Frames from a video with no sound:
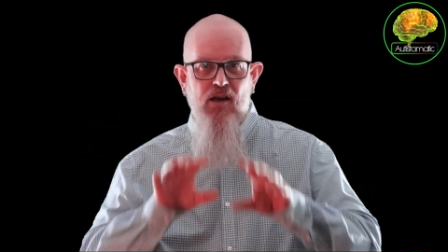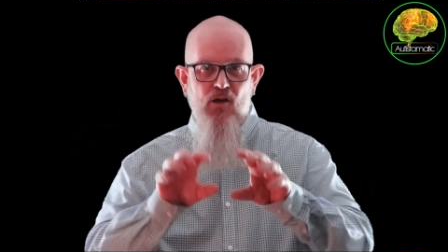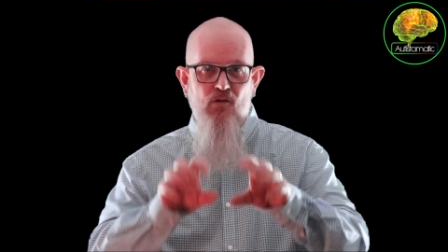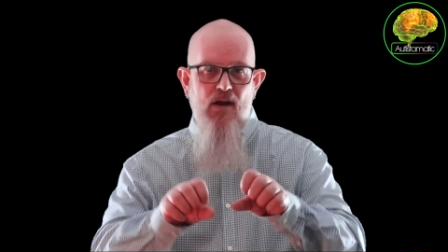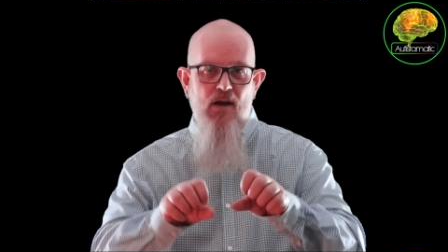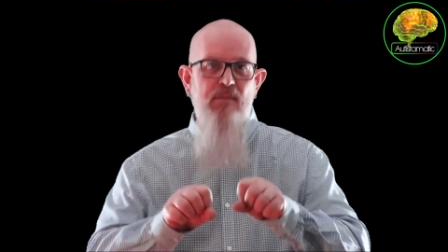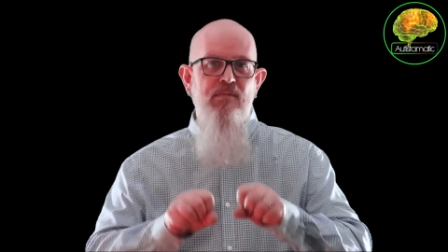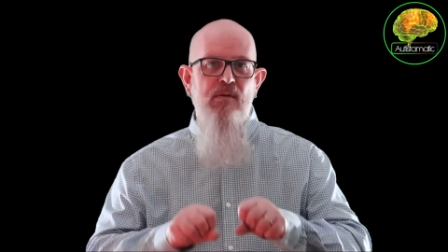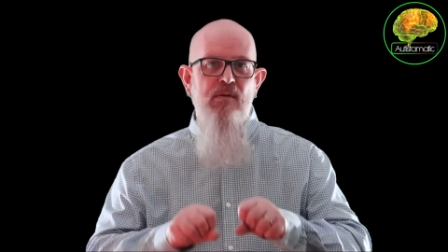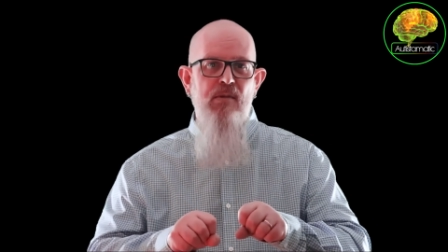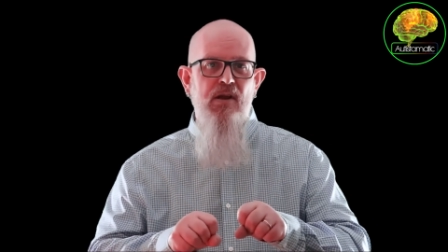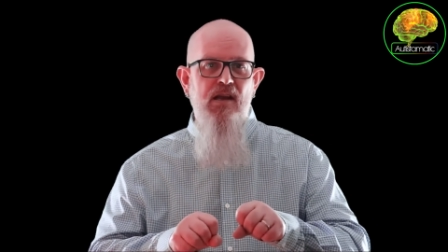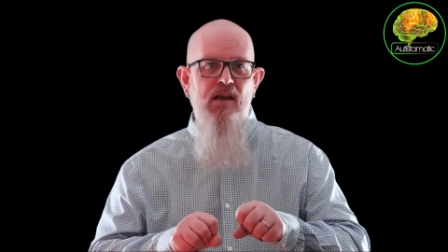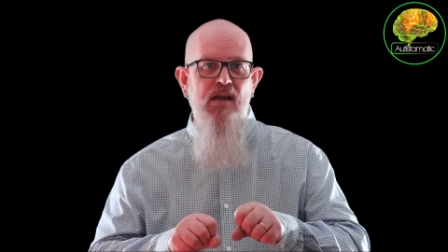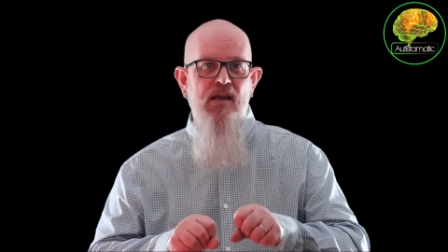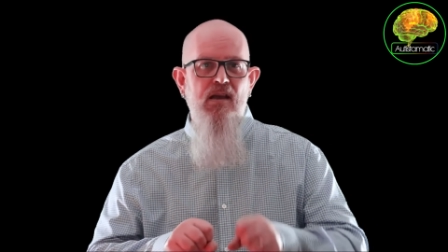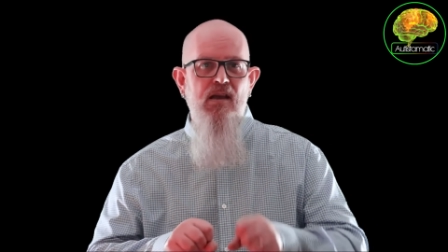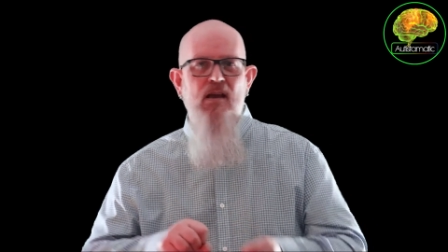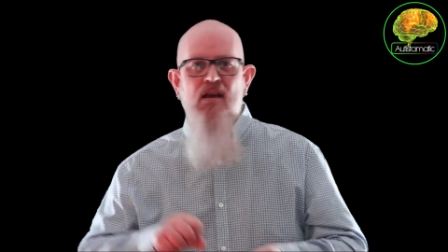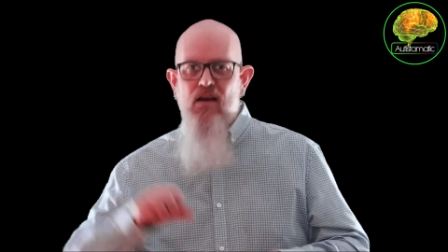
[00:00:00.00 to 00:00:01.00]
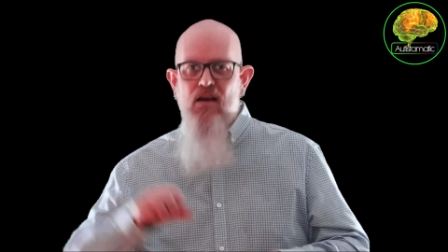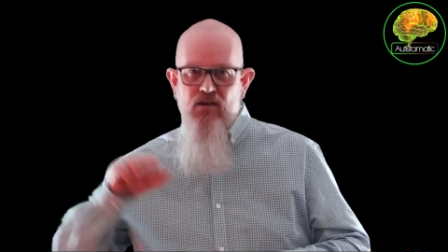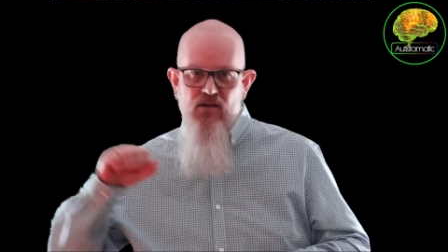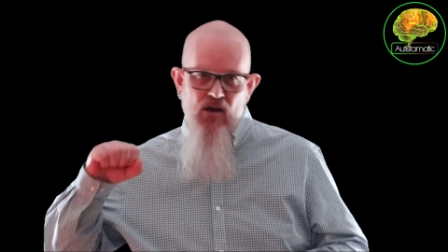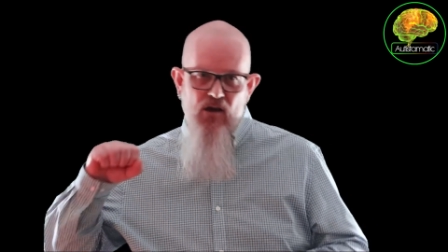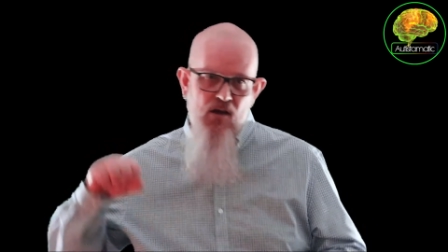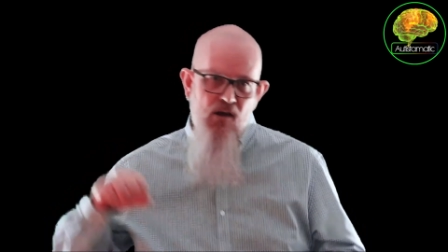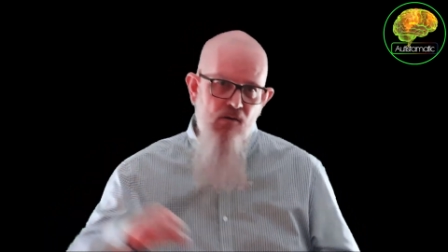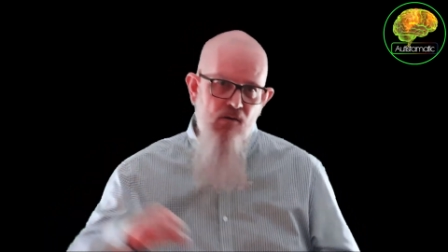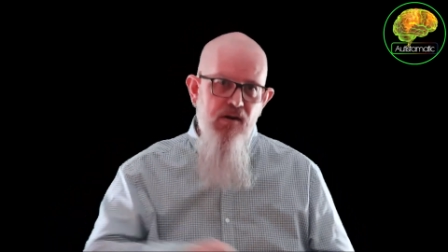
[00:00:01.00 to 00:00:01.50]
I grabbed the money
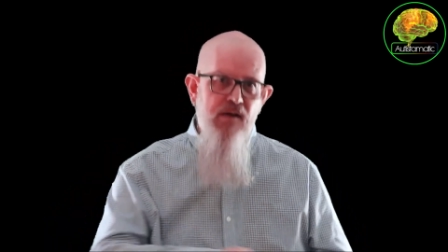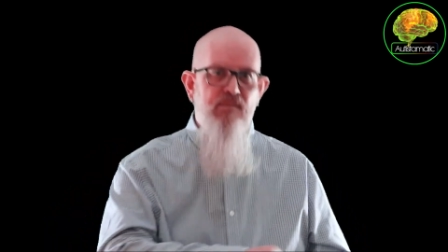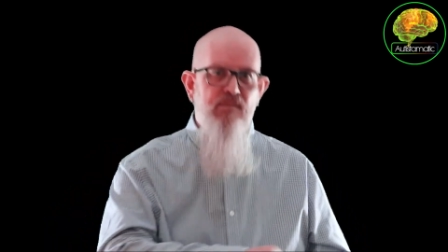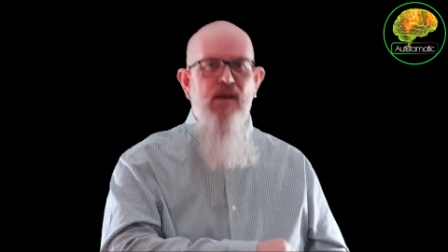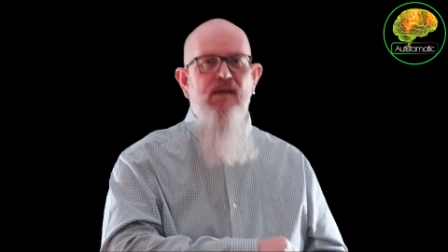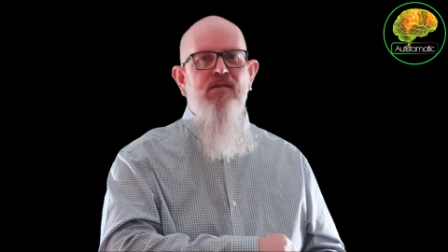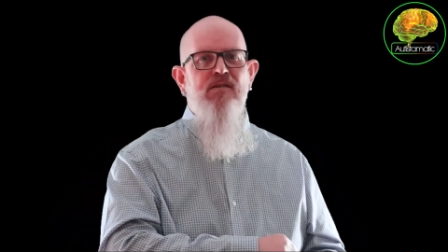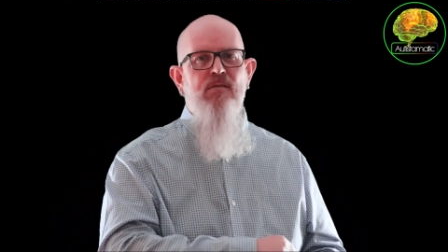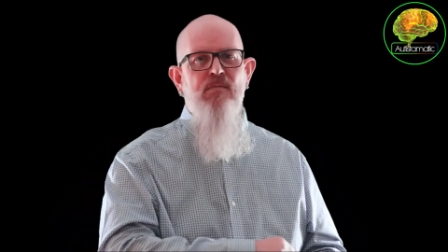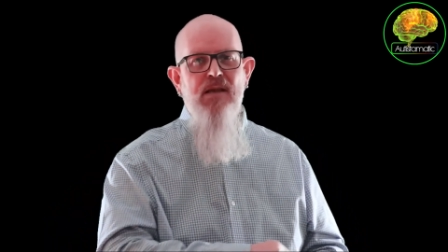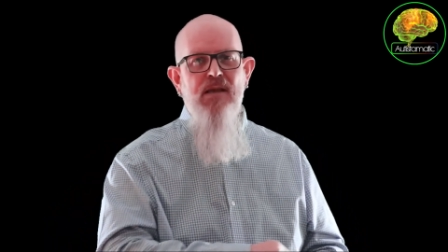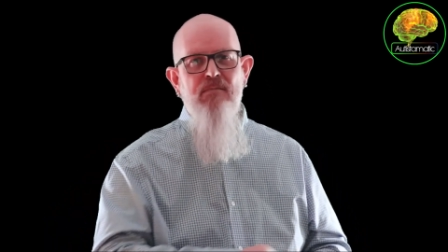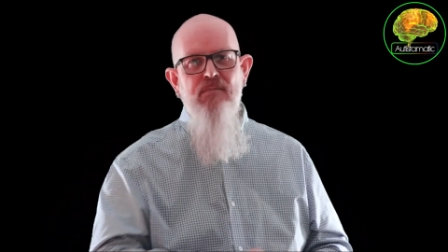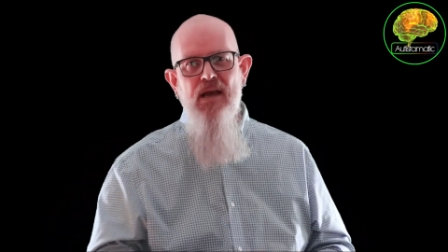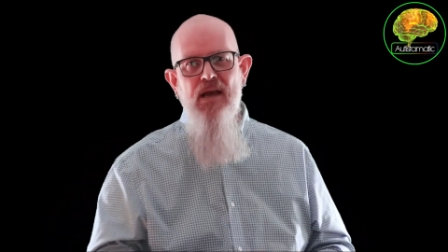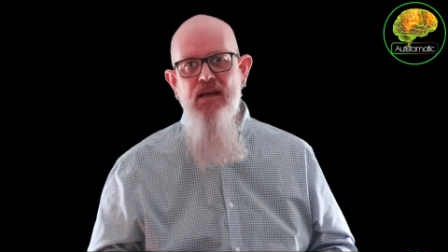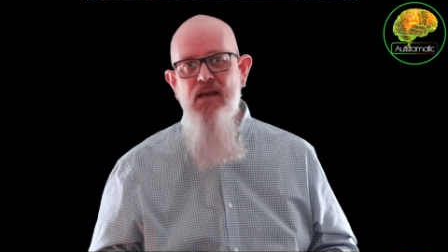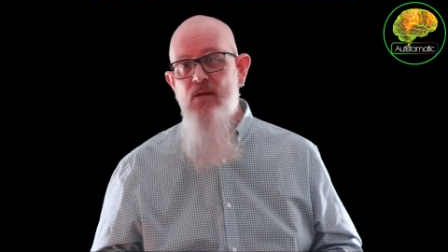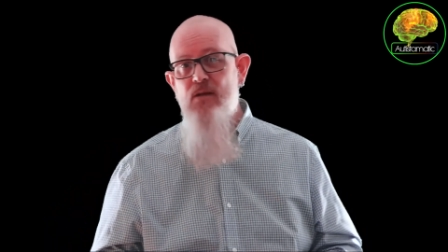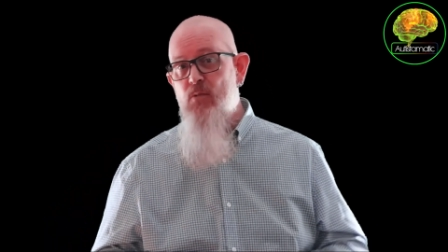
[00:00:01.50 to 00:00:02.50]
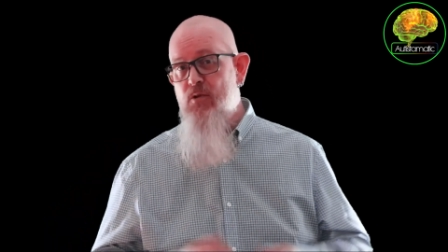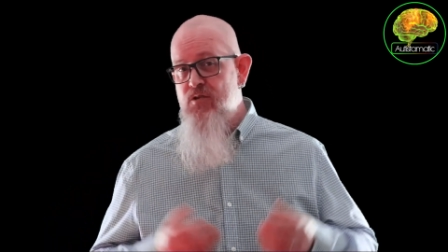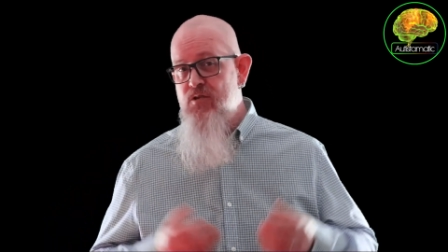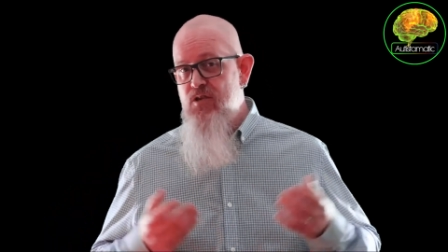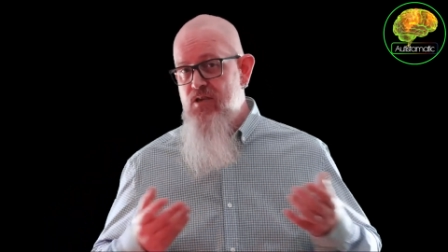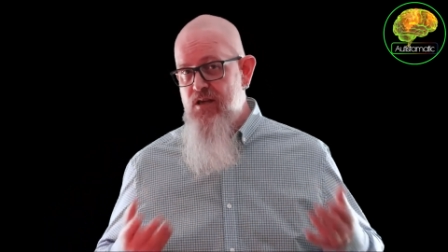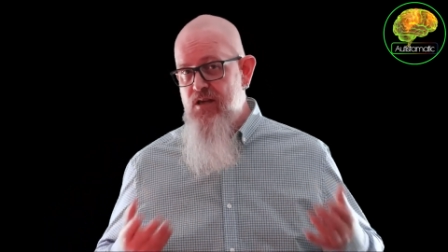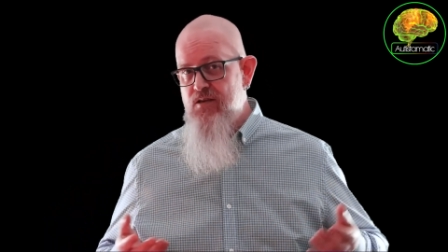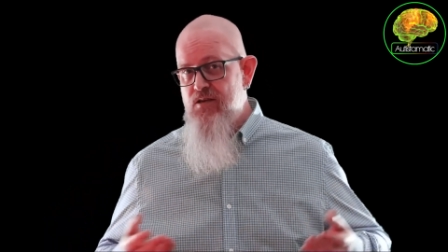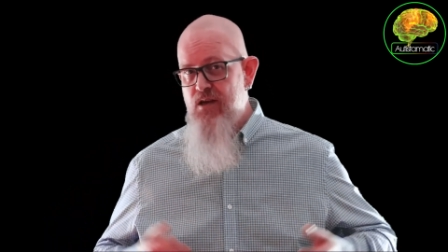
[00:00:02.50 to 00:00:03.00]
and hurried back to meet Becky
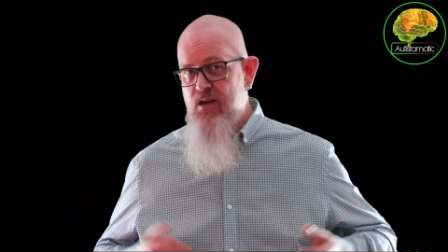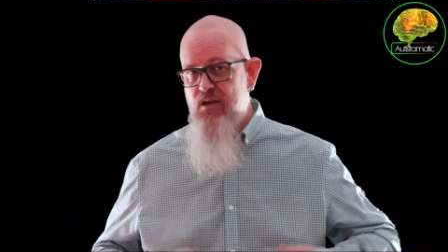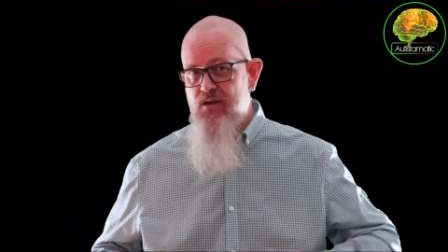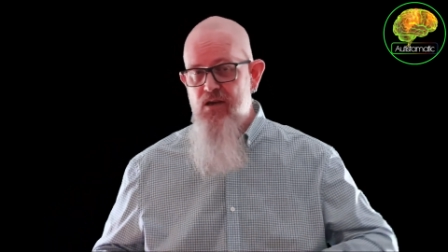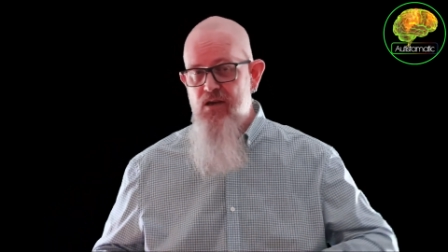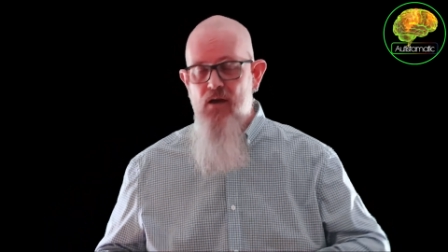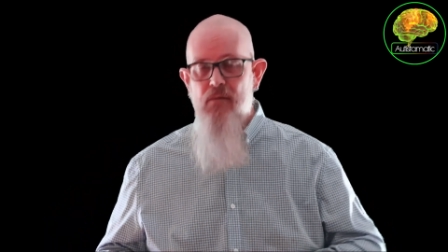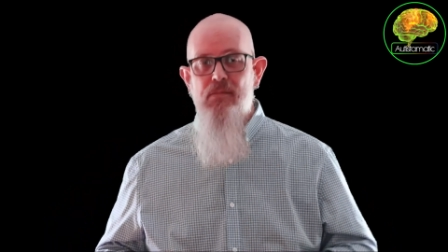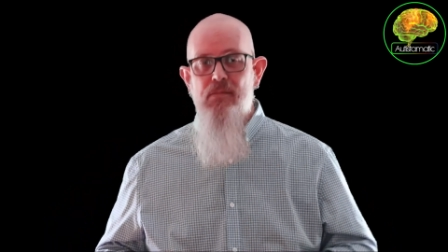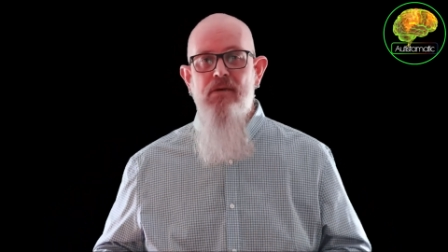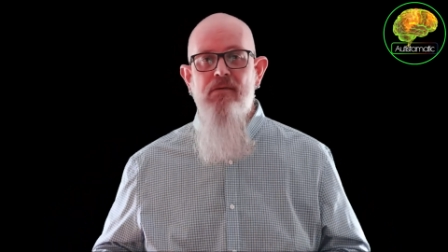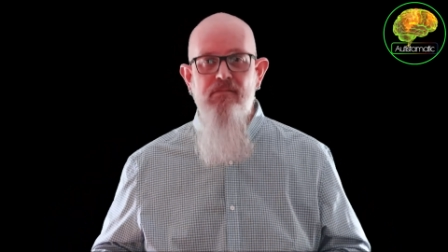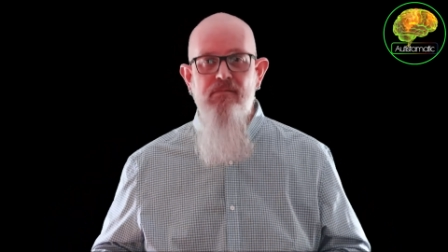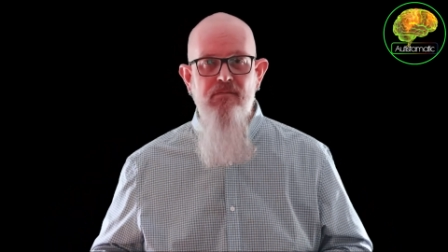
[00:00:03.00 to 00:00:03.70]
once she turned up